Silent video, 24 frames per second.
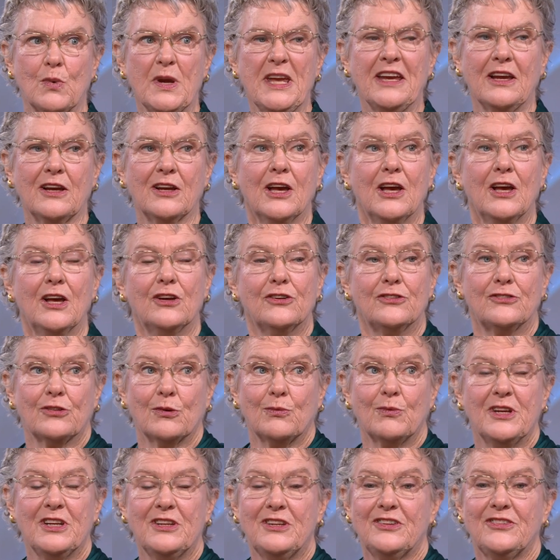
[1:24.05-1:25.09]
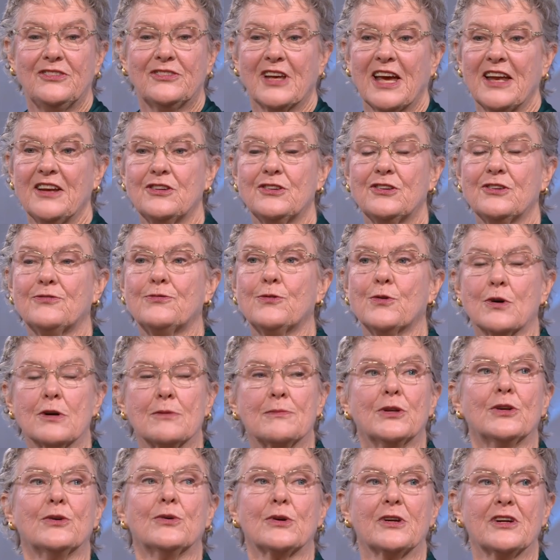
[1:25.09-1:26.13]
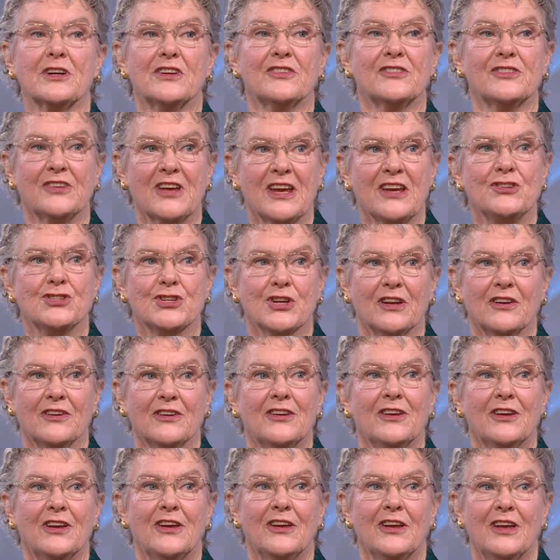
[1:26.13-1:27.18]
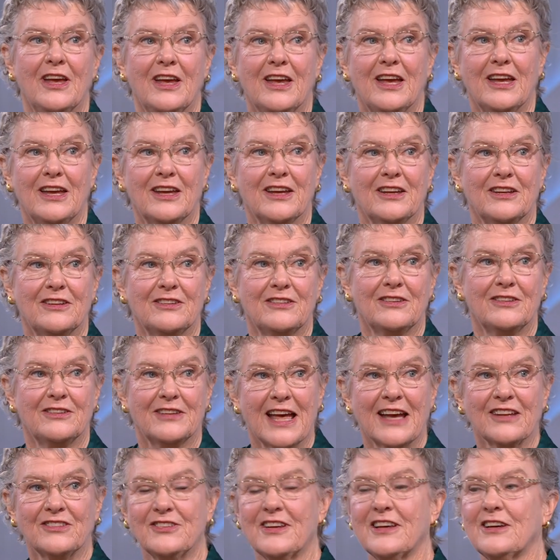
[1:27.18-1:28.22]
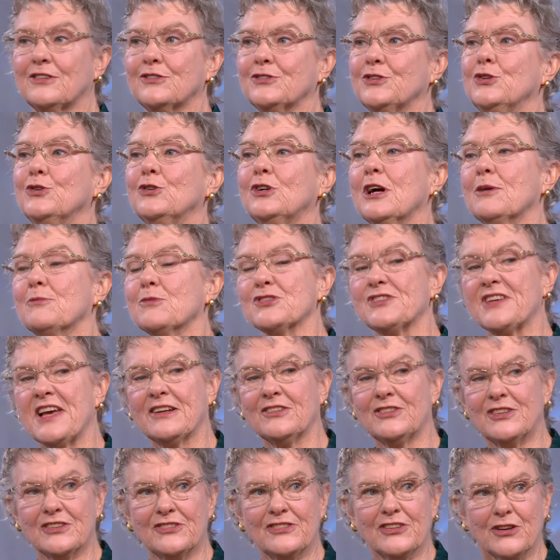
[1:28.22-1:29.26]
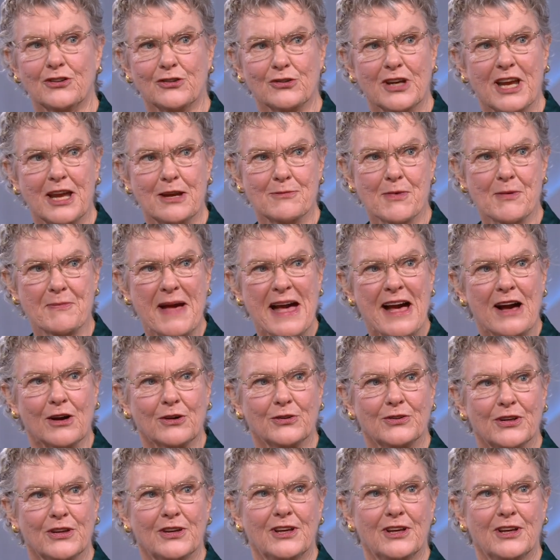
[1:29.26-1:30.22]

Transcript: a week. So we decided to form an organization. And wow. that's how Newcomers Access Center came about.